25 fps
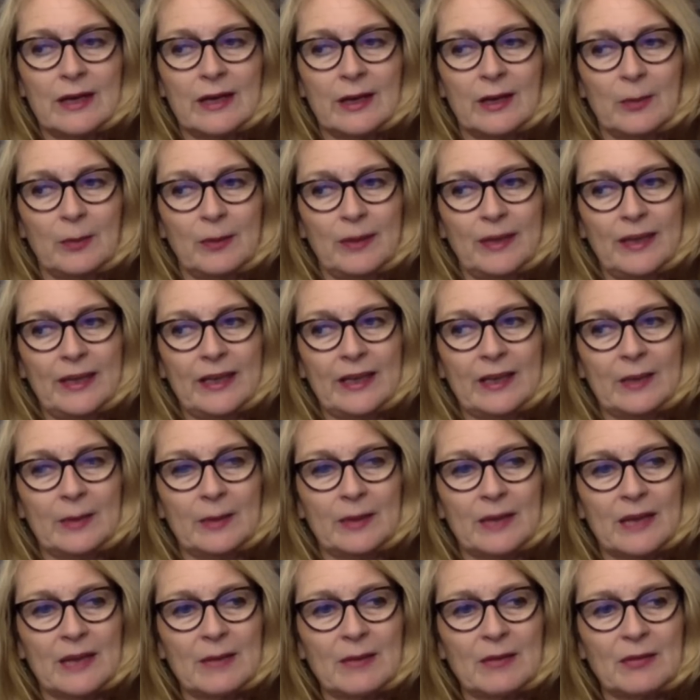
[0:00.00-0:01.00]
appear.
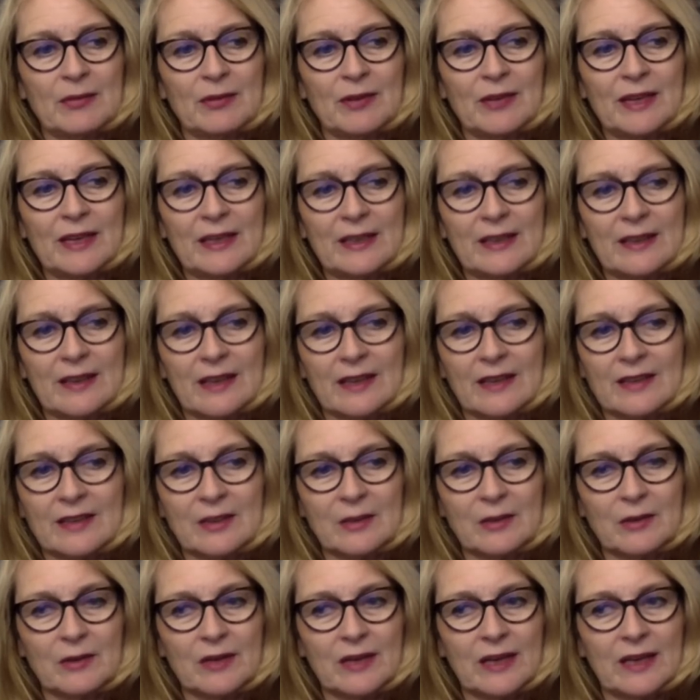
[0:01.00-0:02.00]
But I'm afraid I
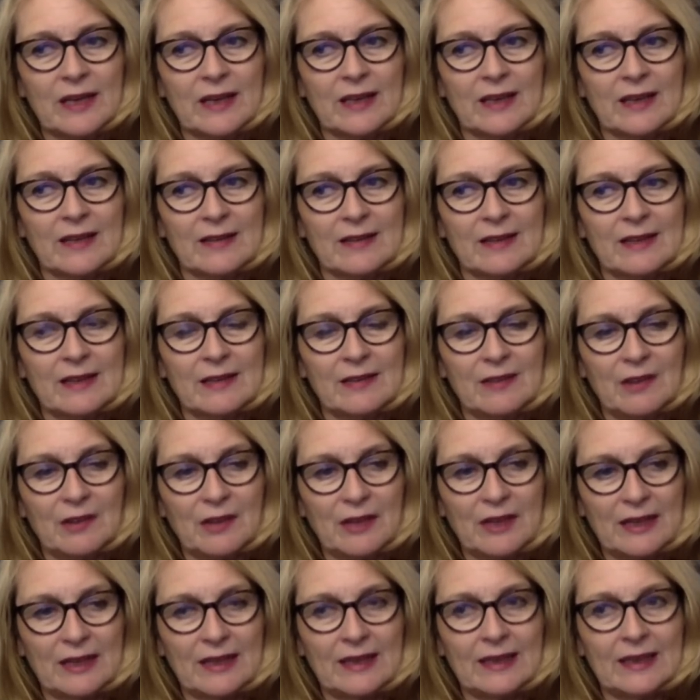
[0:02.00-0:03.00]
don't think it has any
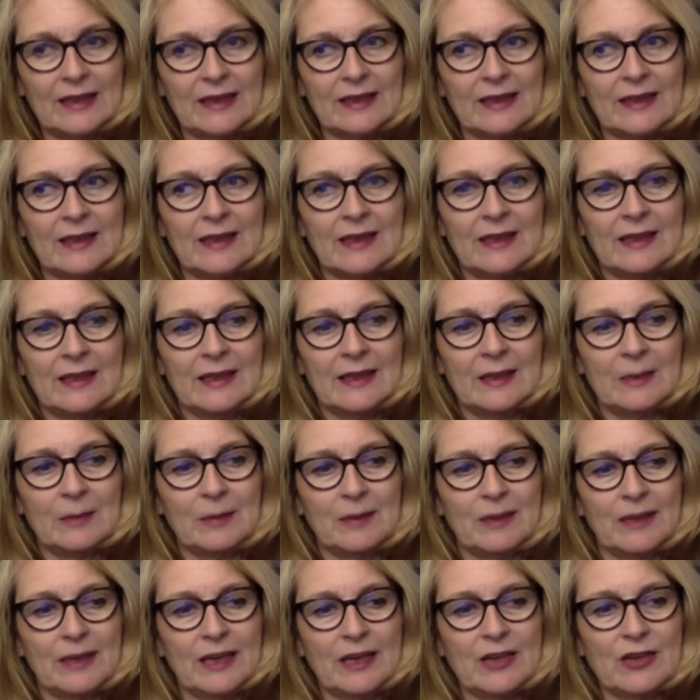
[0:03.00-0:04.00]
very clear
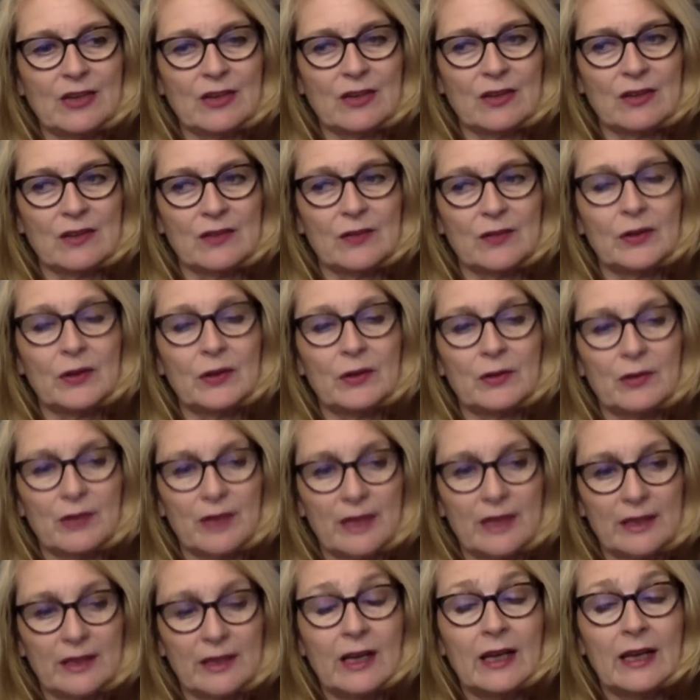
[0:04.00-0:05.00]
implications for
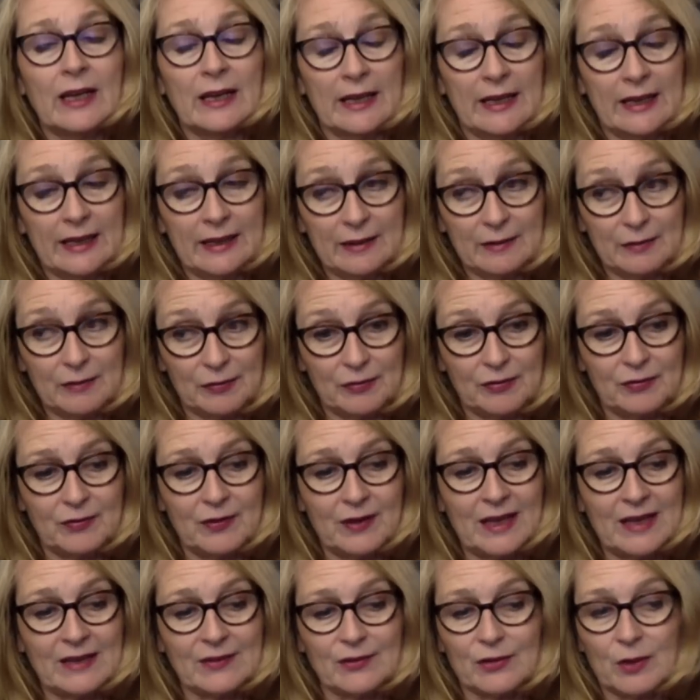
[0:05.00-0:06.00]
Ukraine. If,
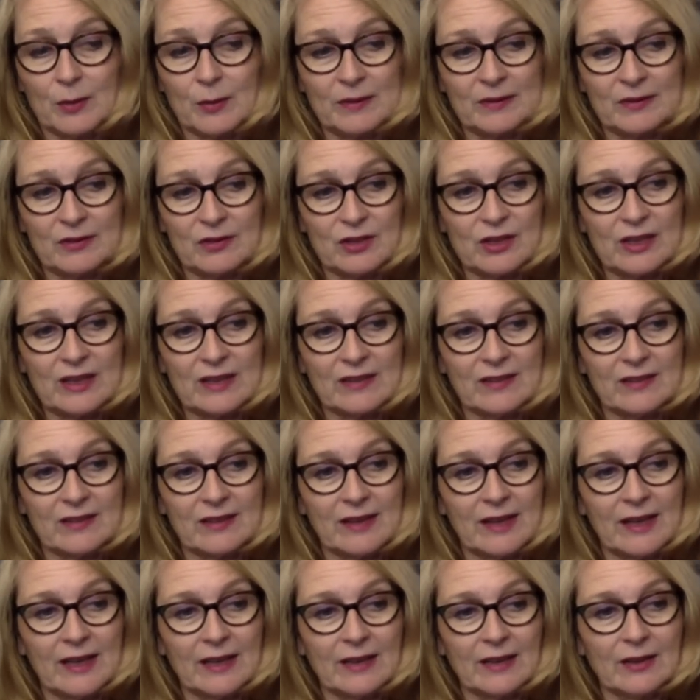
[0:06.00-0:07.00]
as Robert suggests,
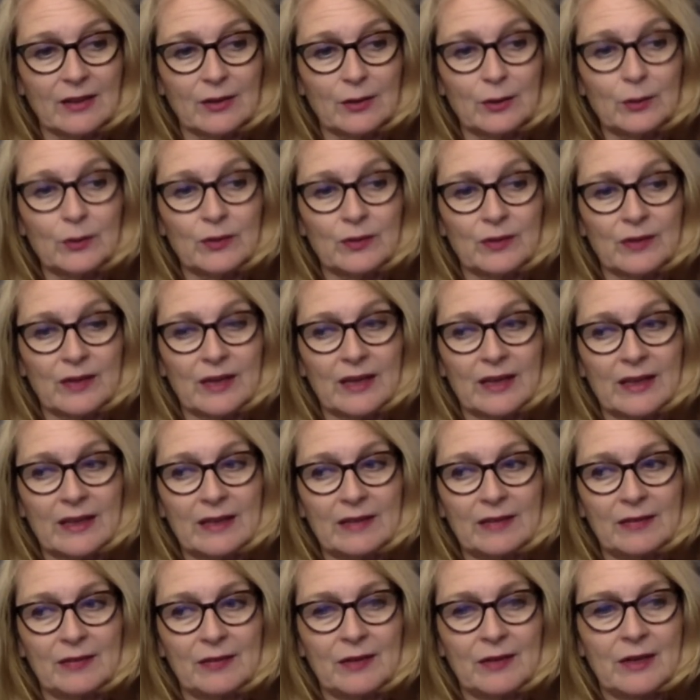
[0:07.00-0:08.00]
and I hadn't thought of that,
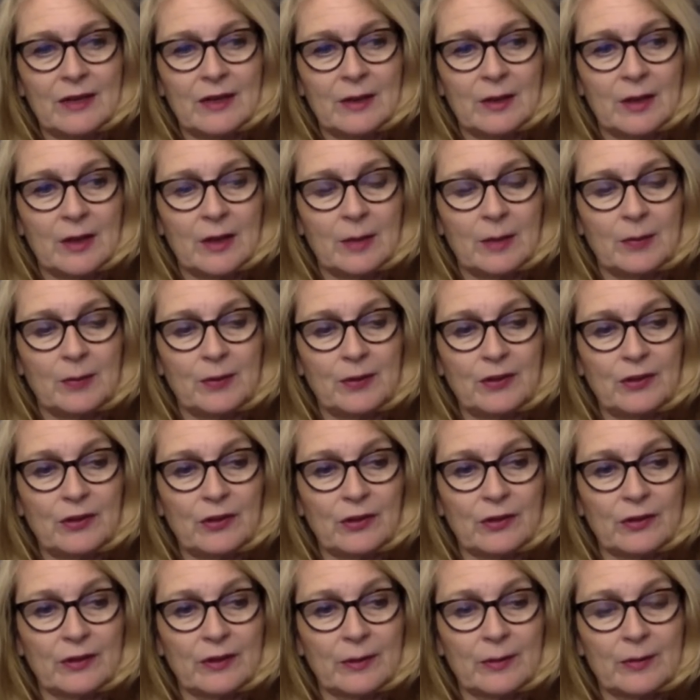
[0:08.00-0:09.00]
if uh,
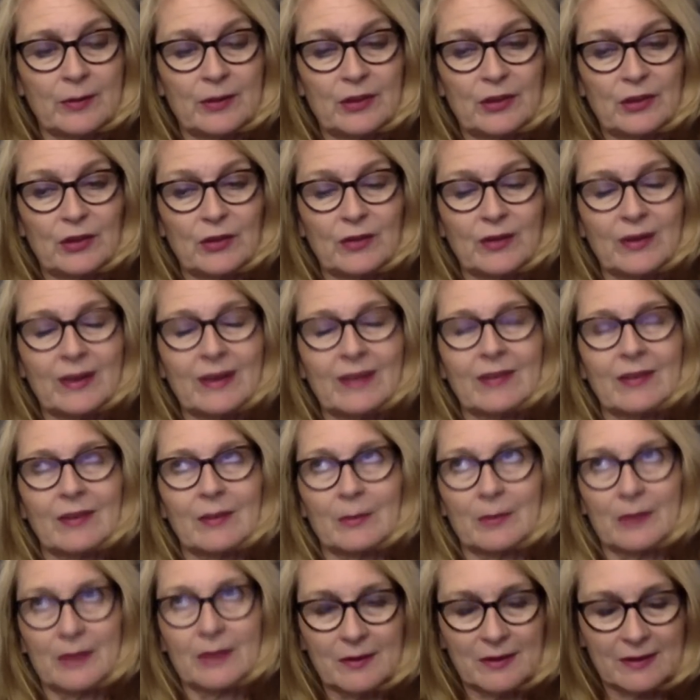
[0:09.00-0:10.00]
Prigozhin, Prigozhin, I
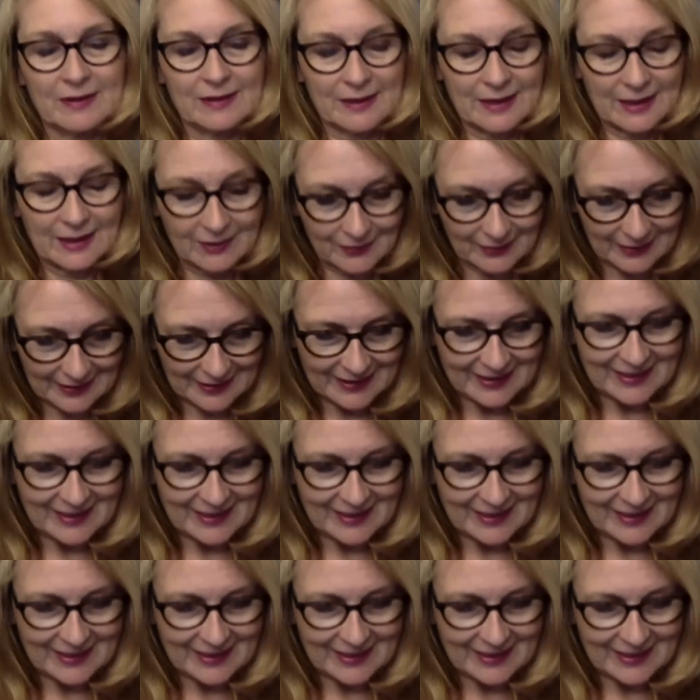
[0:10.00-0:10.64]
can't pronounce it now,